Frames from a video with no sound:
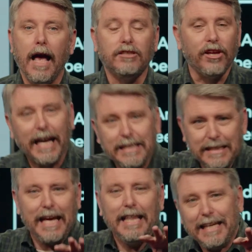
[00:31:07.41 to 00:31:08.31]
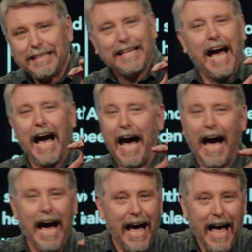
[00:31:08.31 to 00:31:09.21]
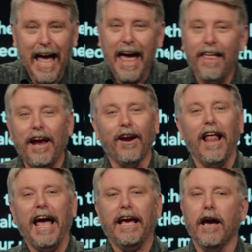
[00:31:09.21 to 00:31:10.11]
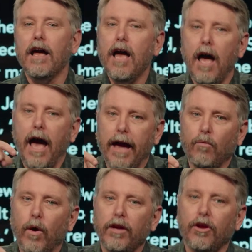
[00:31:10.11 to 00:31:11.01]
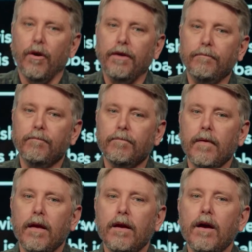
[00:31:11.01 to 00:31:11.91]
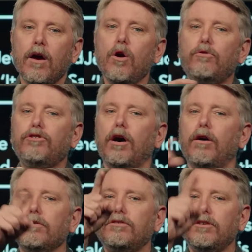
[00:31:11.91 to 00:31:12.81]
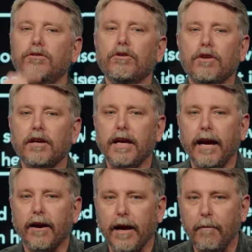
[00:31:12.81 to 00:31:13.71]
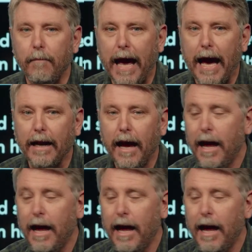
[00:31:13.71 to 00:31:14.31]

And so they see this guy and they're like, hey, what are you doing? Who told you could carry a mat?